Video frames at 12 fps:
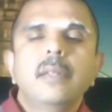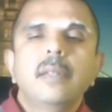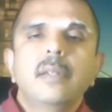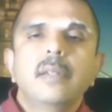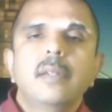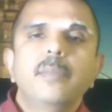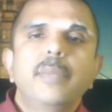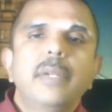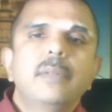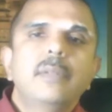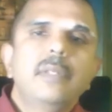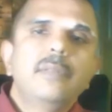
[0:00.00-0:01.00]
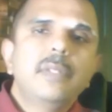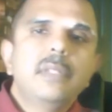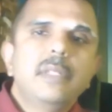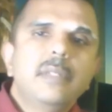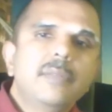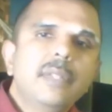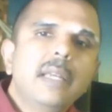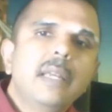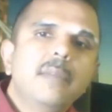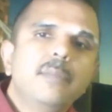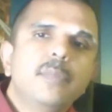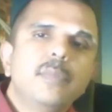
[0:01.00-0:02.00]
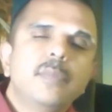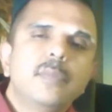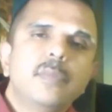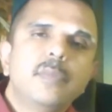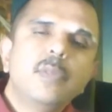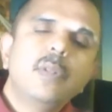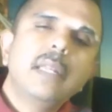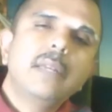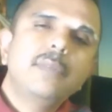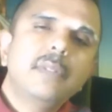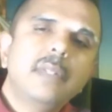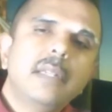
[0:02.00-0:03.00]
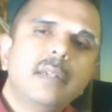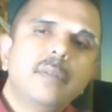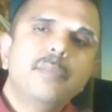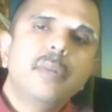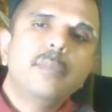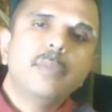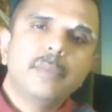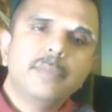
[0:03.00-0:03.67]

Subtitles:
Compared to the infinity of time, your life is like a bubble.